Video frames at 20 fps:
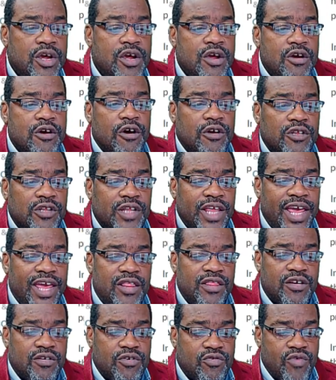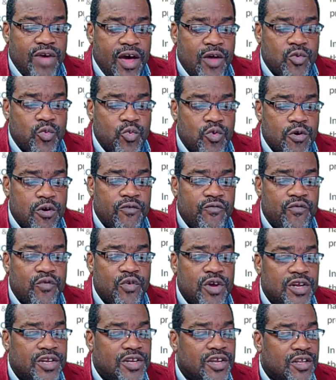are laying the groundwork
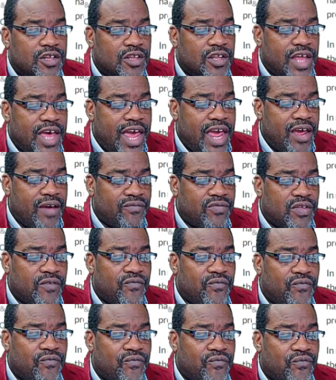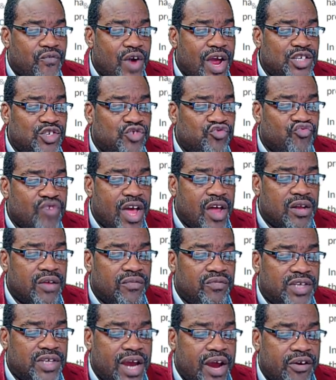for a delay of the fresh round
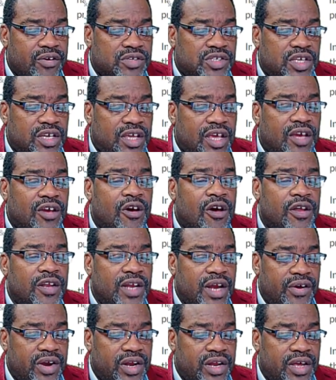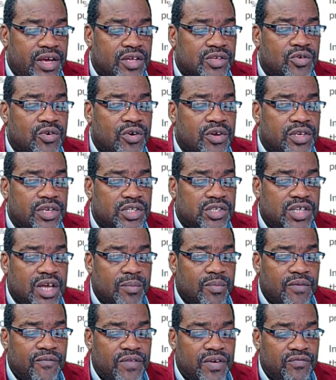of tariffs to kick on. There it is on
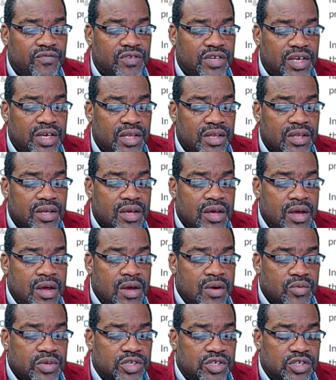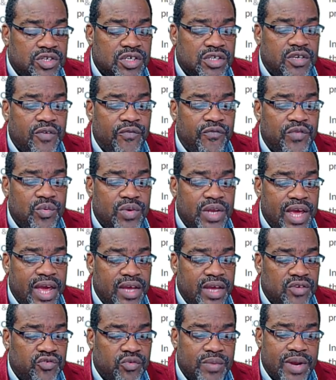December 15th, which is just a few
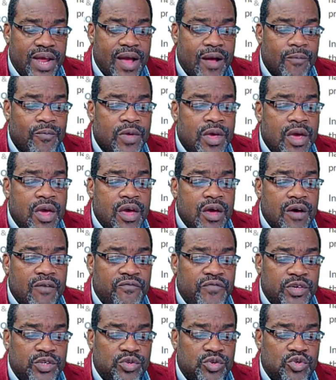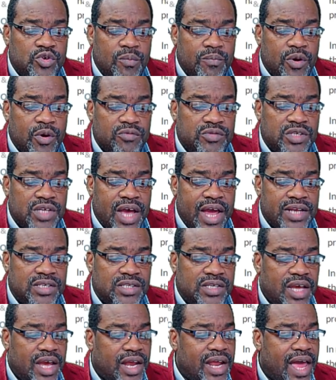days from now. Officials on both sides
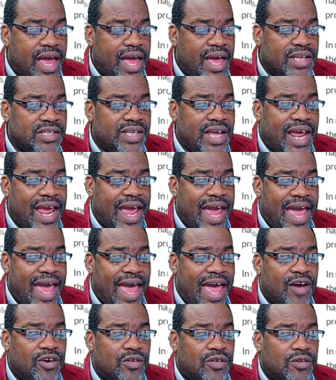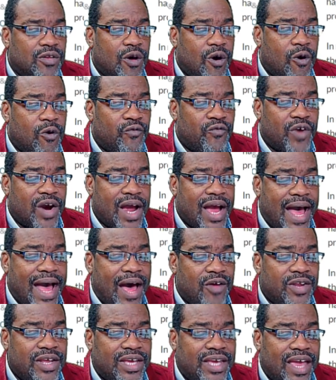said as they haggle over
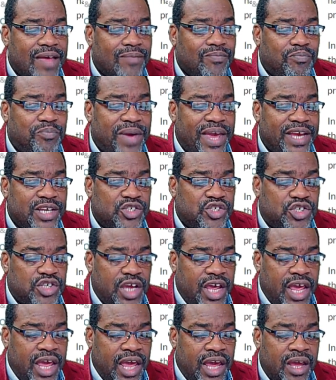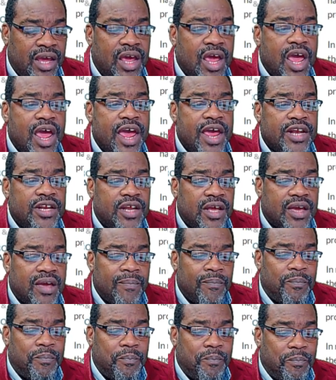how to get Beijing to
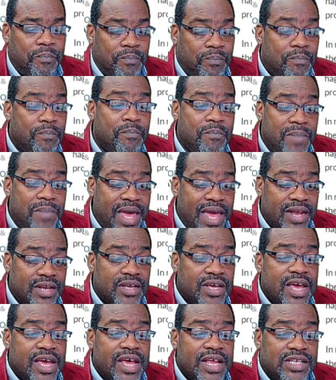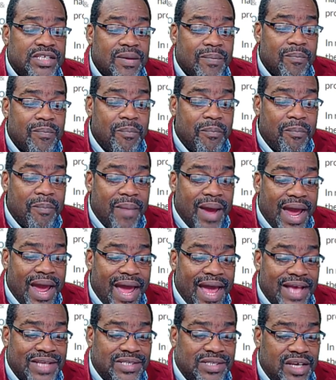commit to
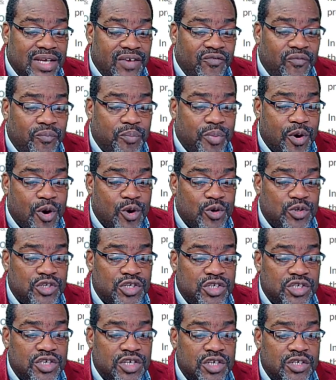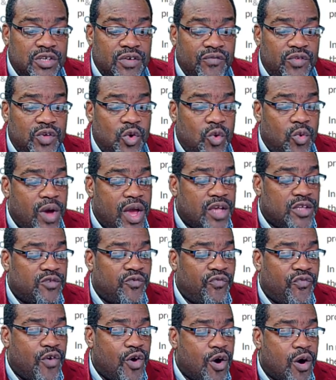massive purchases of U.S.
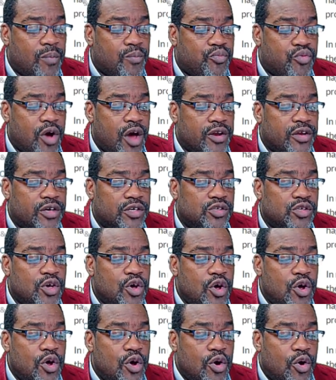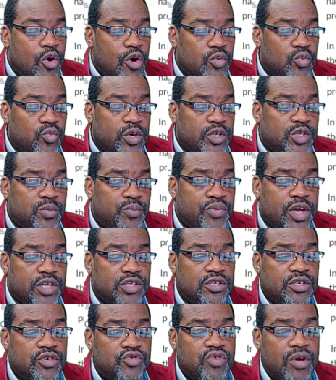farm products on which
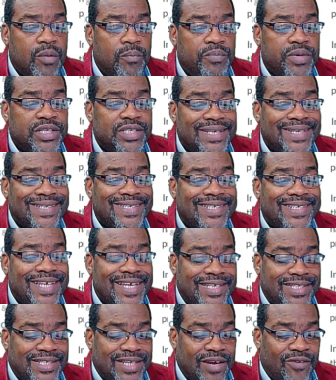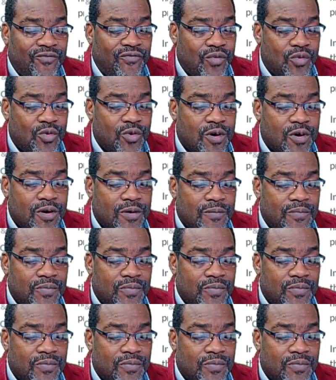President Trump is insisting for